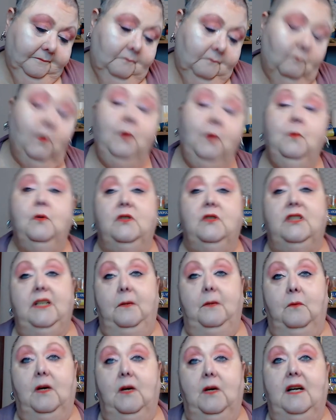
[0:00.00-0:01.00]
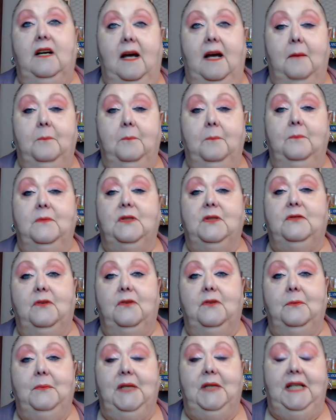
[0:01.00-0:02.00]
We will see what happens
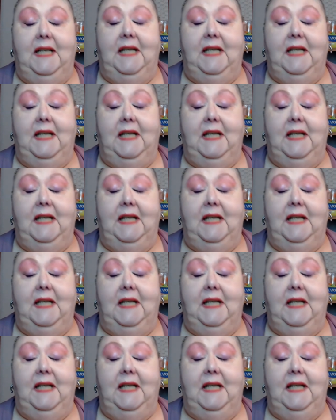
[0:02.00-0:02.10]
from there.